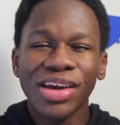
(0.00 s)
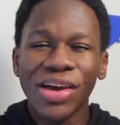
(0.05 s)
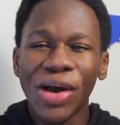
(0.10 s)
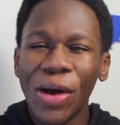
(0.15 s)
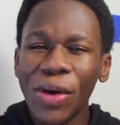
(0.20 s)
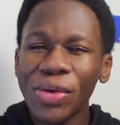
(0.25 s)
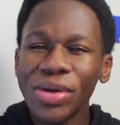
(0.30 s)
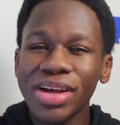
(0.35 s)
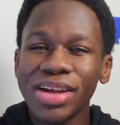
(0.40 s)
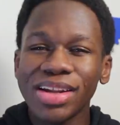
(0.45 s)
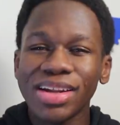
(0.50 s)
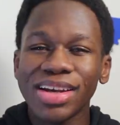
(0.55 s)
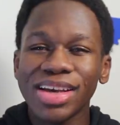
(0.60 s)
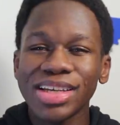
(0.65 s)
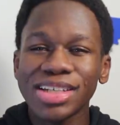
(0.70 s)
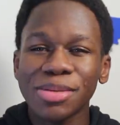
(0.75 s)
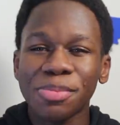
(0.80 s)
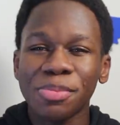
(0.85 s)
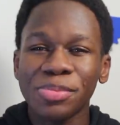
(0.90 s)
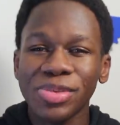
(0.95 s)
coding
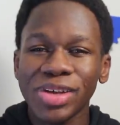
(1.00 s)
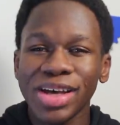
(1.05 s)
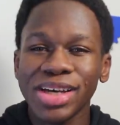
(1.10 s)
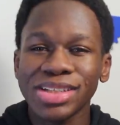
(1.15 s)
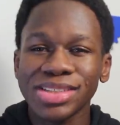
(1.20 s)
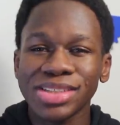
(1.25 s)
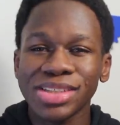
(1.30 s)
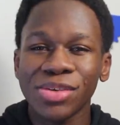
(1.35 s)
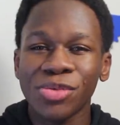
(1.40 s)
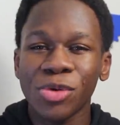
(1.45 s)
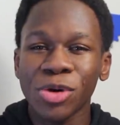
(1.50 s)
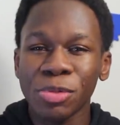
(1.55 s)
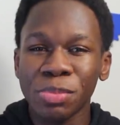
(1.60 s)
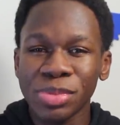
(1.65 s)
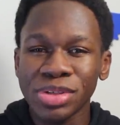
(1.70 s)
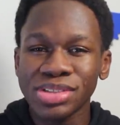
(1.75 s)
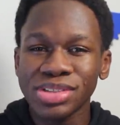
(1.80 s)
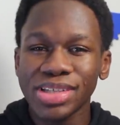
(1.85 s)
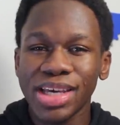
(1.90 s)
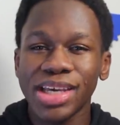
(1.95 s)
is a place where
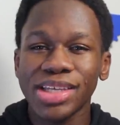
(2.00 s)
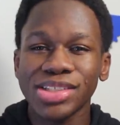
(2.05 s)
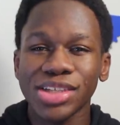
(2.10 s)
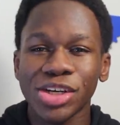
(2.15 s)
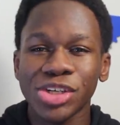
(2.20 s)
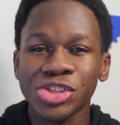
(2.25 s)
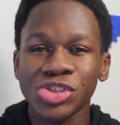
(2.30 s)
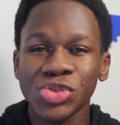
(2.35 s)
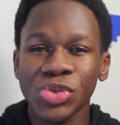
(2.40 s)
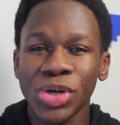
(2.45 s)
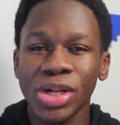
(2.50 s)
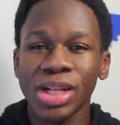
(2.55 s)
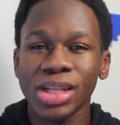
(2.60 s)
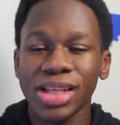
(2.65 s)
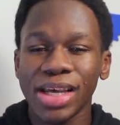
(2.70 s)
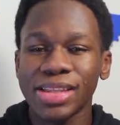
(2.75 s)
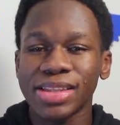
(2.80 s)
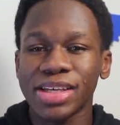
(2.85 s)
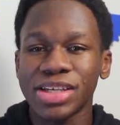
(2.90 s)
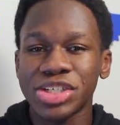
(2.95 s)
mistakes are treated
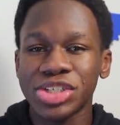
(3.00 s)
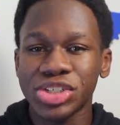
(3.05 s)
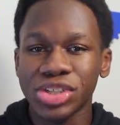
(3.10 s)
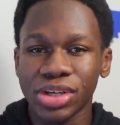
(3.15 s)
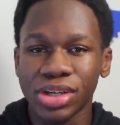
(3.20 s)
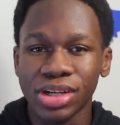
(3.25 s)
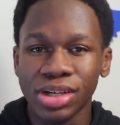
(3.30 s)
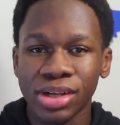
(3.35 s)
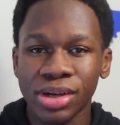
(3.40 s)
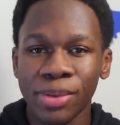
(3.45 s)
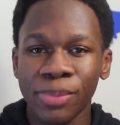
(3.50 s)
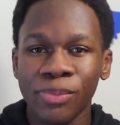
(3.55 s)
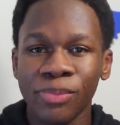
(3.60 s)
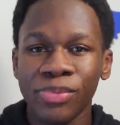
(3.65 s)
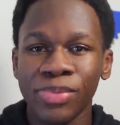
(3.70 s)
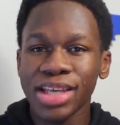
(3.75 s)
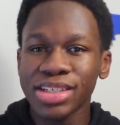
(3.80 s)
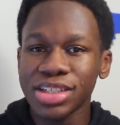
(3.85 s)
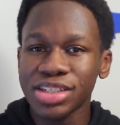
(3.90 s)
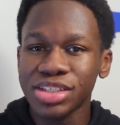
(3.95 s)
like they should,
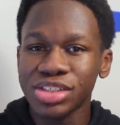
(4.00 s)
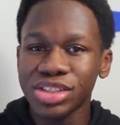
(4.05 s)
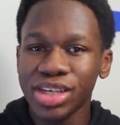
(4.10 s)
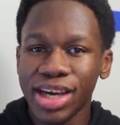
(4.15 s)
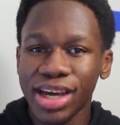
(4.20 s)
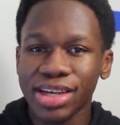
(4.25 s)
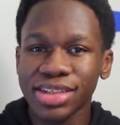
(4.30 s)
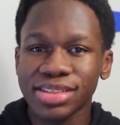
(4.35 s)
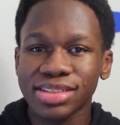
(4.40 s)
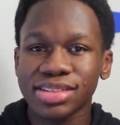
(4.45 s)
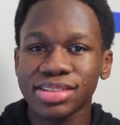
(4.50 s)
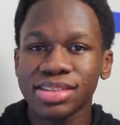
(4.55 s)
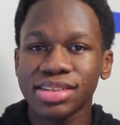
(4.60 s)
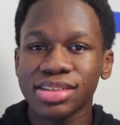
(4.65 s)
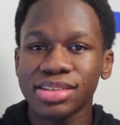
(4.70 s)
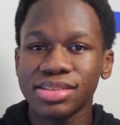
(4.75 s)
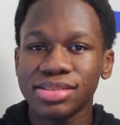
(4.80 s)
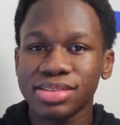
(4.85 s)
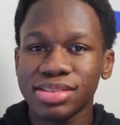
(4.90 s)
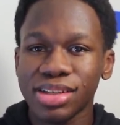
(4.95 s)
as a chance
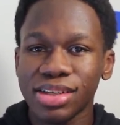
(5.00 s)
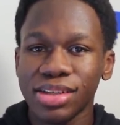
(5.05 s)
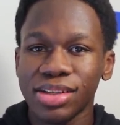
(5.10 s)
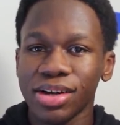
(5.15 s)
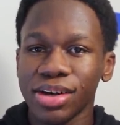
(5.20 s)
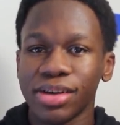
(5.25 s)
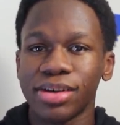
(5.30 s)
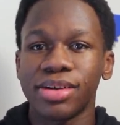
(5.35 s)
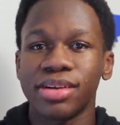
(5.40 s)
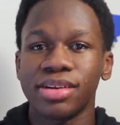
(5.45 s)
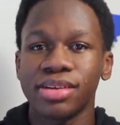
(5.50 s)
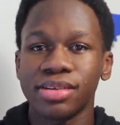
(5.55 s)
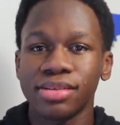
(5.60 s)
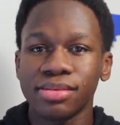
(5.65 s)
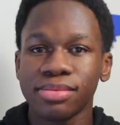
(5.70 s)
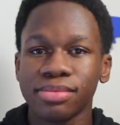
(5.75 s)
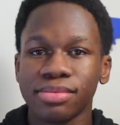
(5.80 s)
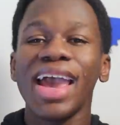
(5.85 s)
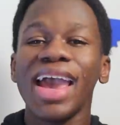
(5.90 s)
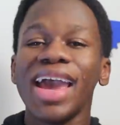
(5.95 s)
to learn.
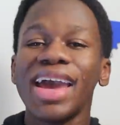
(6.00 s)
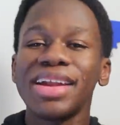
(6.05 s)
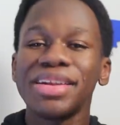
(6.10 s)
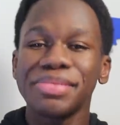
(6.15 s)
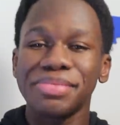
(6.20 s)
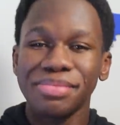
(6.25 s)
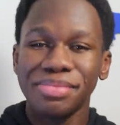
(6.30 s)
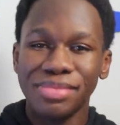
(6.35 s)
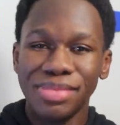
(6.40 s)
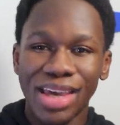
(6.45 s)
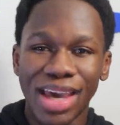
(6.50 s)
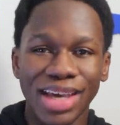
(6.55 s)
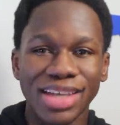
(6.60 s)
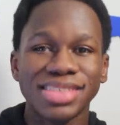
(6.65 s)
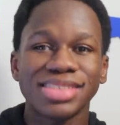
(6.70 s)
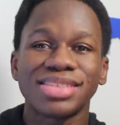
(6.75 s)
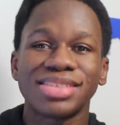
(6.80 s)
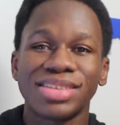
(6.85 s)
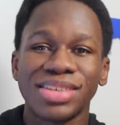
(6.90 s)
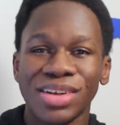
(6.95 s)
And
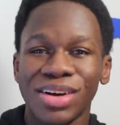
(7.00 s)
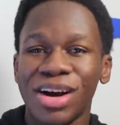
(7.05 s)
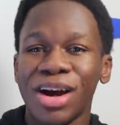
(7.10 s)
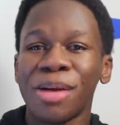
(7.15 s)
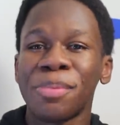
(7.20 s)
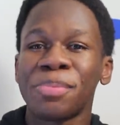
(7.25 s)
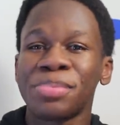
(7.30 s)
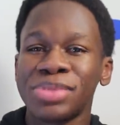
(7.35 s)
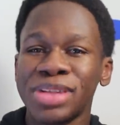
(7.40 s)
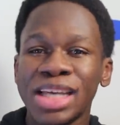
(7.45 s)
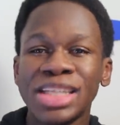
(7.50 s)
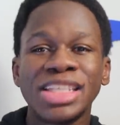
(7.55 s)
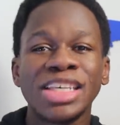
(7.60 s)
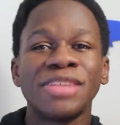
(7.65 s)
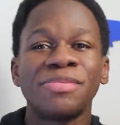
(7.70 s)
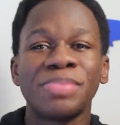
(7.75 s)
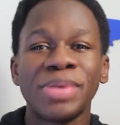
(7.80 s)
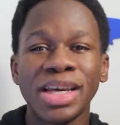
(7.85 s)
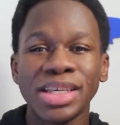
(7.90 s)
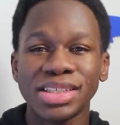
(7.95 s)
yes, there are
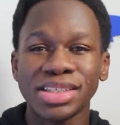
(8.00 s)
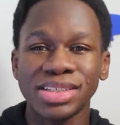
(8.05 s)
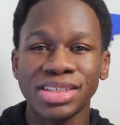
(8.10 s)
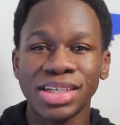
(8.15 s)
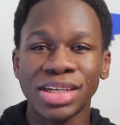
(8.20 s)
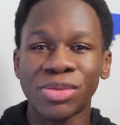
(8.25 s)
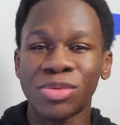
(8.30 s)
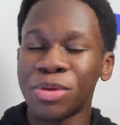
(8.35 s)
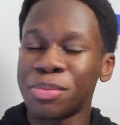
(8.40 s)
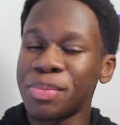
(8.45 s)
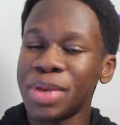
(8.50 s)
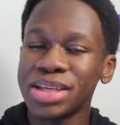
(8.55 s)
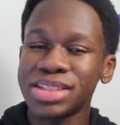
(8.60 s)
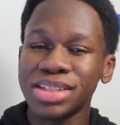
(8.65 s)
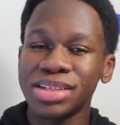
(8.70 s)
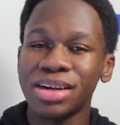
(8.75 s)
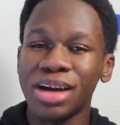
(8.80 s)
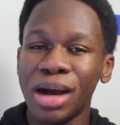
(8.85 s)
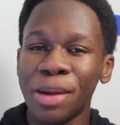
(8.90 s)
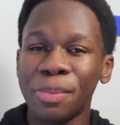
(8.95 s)
plenty of places here where
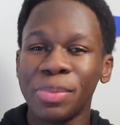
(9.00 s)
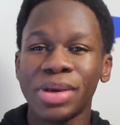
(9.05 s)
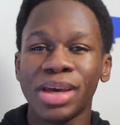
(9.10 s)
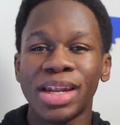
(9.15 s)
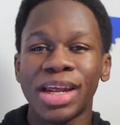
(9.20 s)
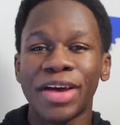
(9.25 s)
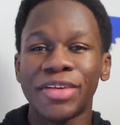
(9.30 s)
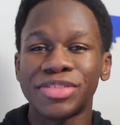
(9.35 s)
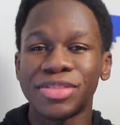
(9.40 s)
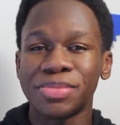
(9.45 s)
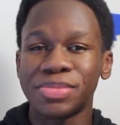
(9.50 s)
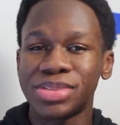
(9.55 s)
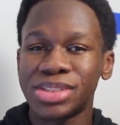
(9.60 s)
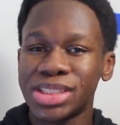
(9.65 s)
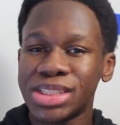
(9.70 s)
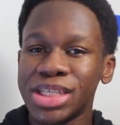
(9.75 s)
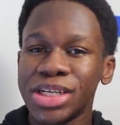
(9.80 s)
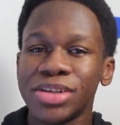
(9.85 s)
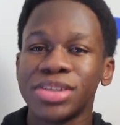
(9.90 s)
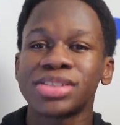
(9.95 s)
messing up can have some
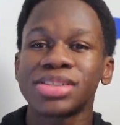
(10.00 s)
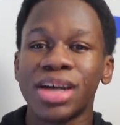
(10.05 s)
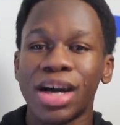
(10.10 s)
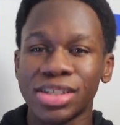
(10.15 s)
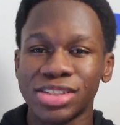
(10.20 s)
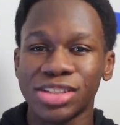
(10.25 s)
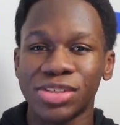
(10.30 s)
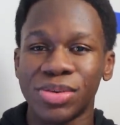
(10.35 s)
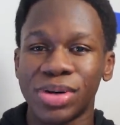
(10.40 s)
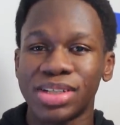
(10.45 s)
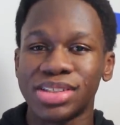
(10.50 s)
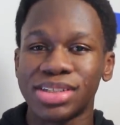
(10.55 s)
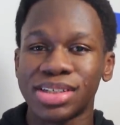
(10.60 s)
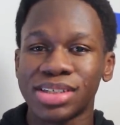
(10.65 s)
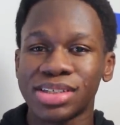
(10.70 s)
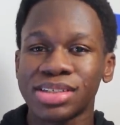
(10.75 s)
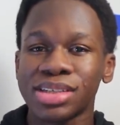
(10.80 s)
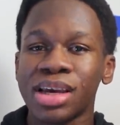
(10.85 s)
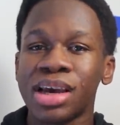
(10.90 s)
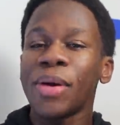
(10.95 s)
serious
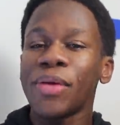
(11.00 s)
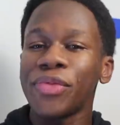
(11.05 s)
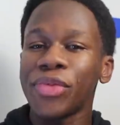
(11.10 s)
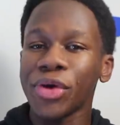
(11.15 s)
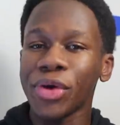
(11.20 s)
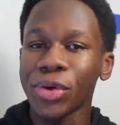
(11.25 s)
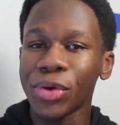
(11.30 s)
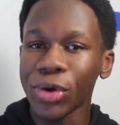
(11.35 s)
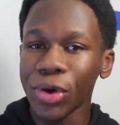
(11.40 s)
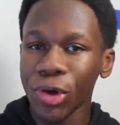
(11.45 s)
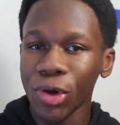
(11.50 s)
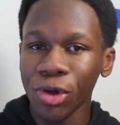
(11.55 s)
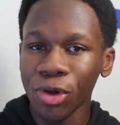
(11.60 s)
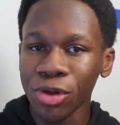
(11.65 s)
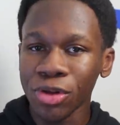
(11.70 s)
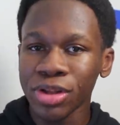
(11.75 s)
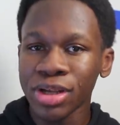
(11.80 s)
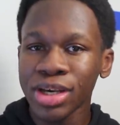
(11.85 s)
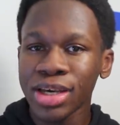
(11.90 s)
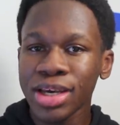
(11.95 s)
consequences, but the
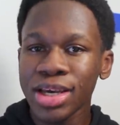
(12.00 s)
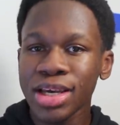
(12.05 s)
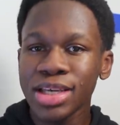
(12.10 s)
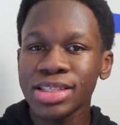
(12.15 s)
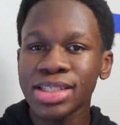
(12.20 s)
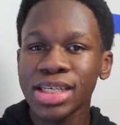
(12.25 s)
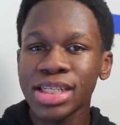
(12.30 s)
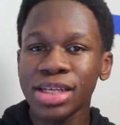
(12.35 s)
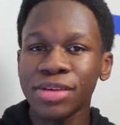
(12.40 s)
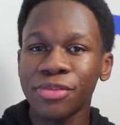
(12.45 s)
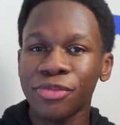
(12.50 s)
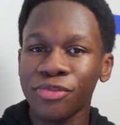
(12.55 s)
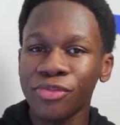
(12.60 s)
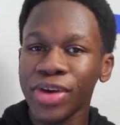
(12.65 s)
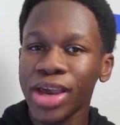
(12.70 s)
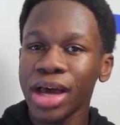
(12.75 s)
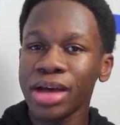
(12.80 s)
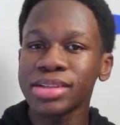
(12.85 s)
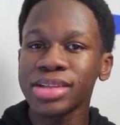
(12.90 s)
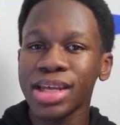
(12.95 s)
goal is that you've
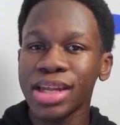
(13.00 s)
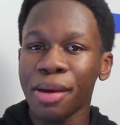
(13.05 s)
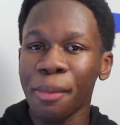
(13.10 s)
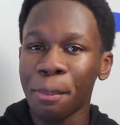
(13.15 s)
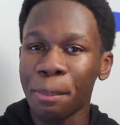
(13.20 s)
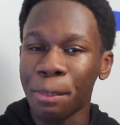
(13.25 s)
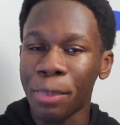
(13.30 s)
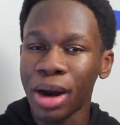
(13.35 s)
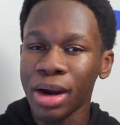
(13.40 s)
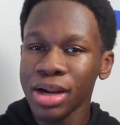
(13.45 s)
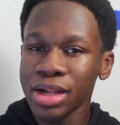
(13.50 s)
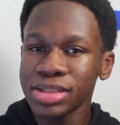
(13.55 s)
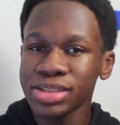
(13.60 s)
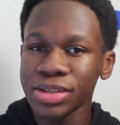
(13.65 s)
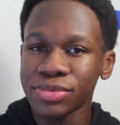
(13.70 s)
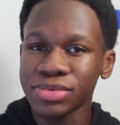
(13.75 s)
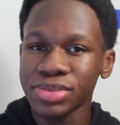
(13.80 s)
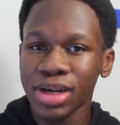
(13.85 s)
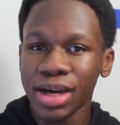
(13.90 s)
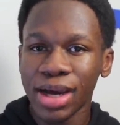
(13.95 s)
failed an
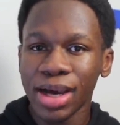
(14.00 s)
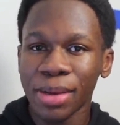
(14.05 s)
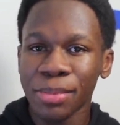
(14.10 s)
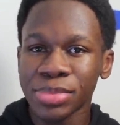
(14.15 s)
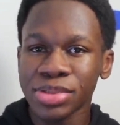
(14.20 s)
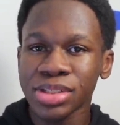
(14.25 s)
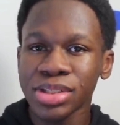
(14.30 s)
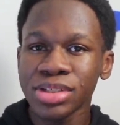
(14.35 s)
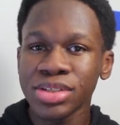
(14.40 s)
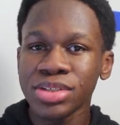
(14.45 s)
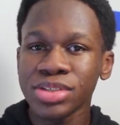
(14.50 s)
abundance of times